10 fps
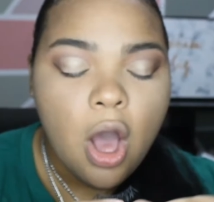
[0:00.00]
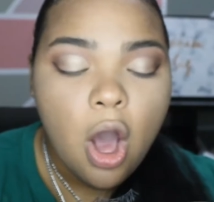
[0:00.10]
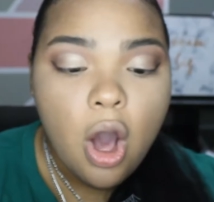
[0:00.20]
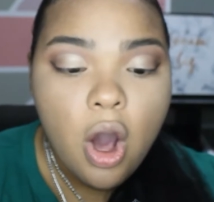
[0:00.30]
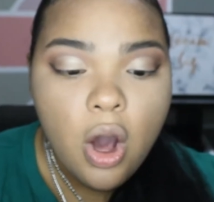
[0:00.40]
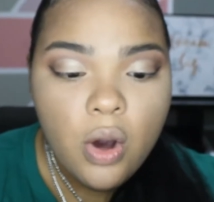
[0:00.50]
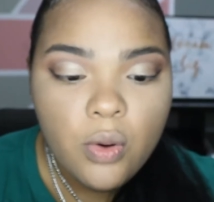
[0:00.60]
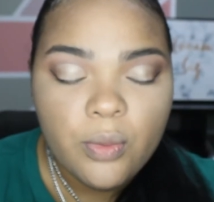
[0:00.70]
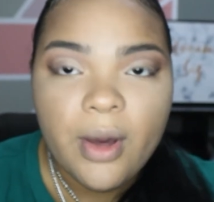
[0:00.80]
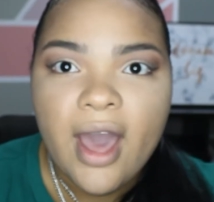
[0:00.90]

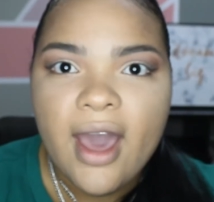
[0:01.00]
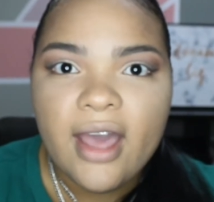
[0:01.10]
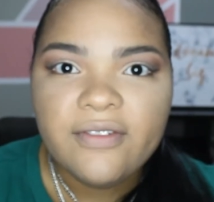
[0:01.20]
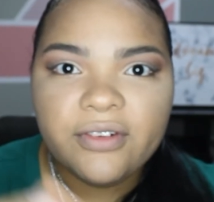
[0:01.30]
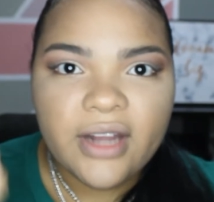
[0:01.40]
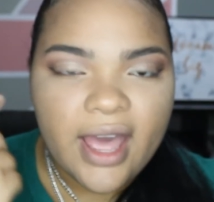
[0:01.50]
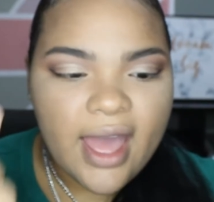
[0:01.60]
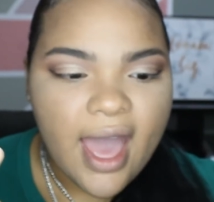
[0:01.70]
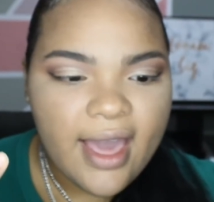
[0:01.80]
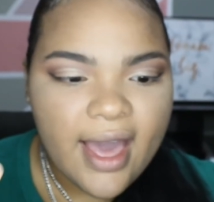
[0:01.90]
Oh, I forgot
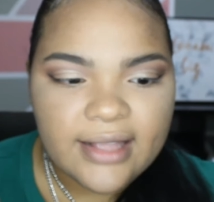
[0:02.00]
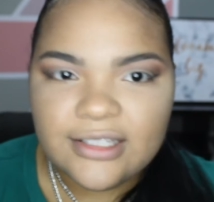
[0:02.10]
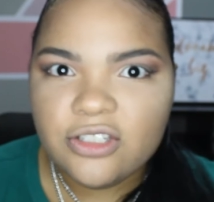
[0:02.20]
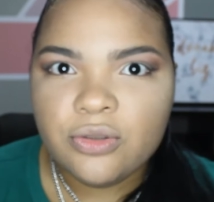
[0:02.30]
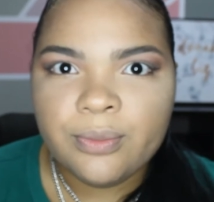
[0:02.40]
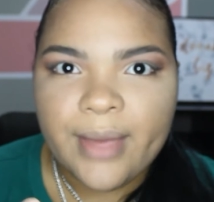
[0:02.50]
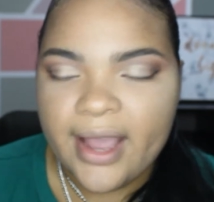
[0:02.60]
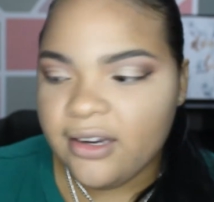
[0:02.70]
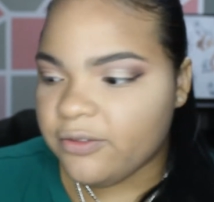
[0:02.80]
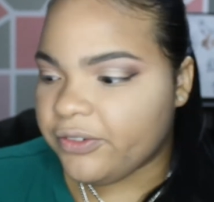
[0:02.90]
I had to do
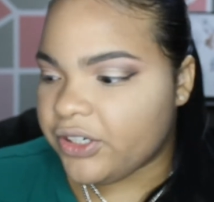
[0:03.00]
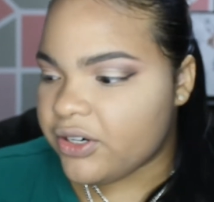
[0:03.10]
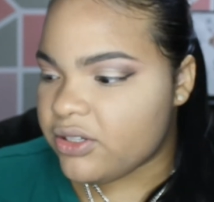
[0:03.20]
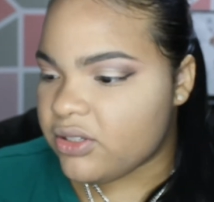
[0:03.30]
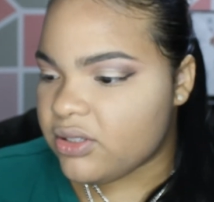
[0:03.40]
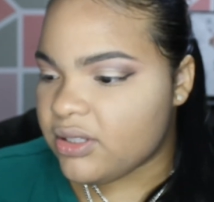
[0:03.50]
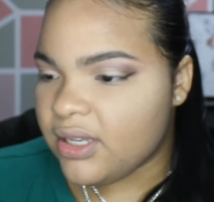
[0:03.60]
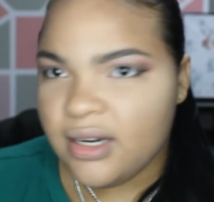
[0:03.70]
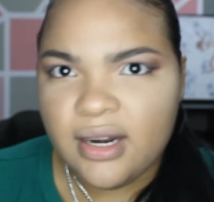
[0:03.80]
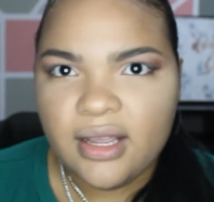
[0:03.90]
mine first,
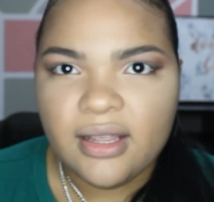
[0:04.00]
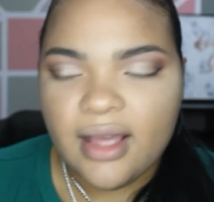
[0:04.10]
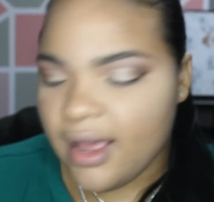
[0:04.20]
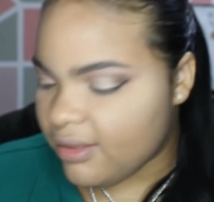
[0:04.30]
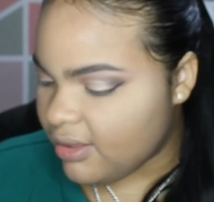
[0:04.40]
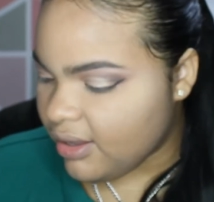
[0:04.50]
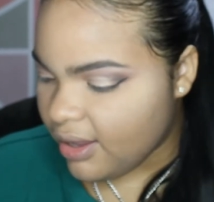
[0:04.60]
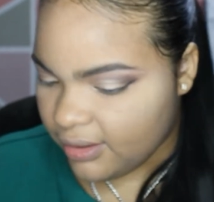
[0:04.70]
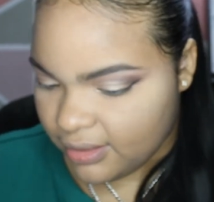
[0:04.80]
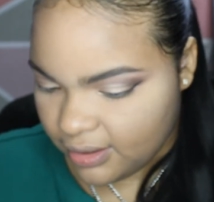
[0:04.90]
didn't I? I think
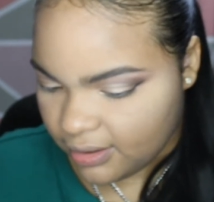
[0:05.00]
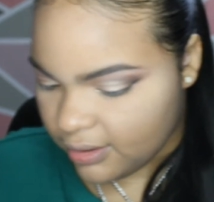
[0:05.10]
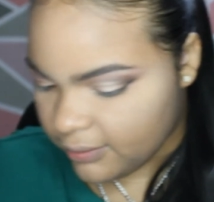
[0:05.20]
I did.